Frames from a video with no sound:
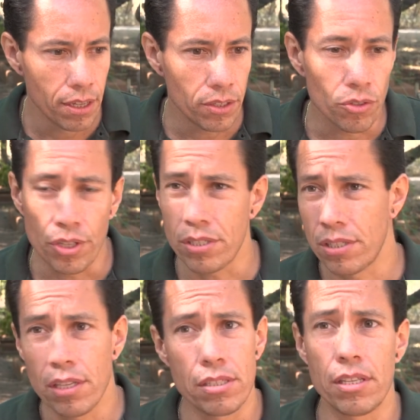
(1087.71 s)
know, this
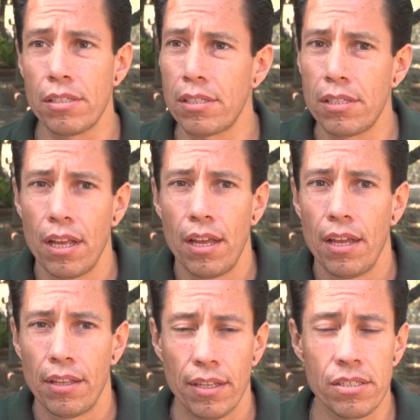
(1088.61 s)

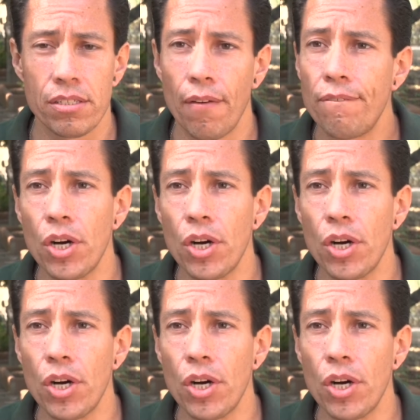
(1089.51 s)
is the